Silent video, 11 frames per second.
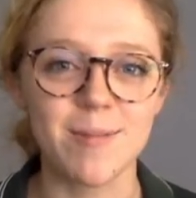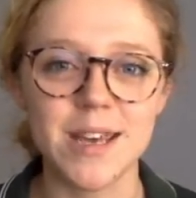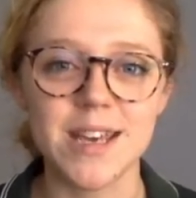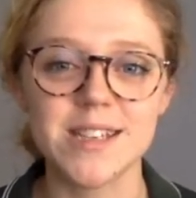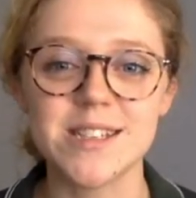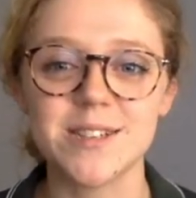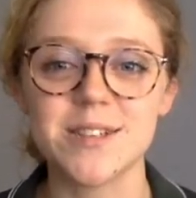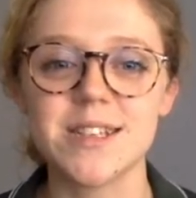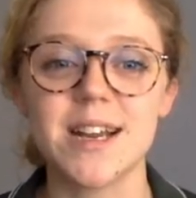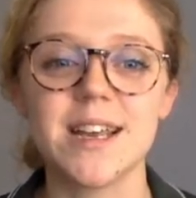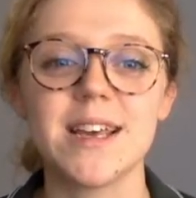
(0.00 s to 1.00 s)
I'm here still
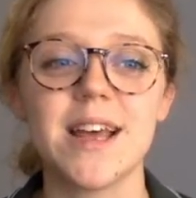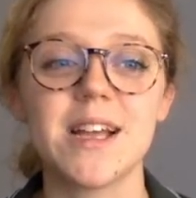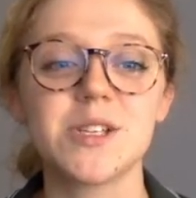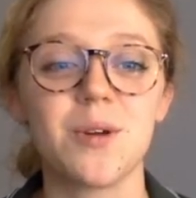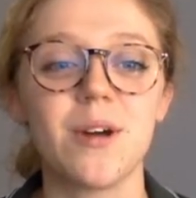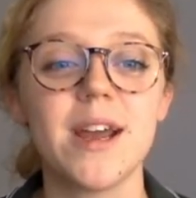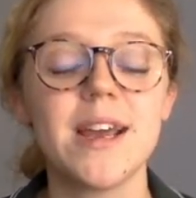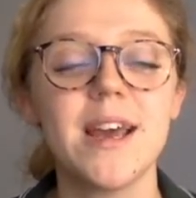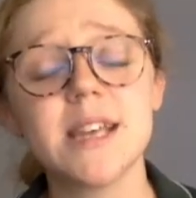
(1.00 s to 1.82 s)
studying that degree.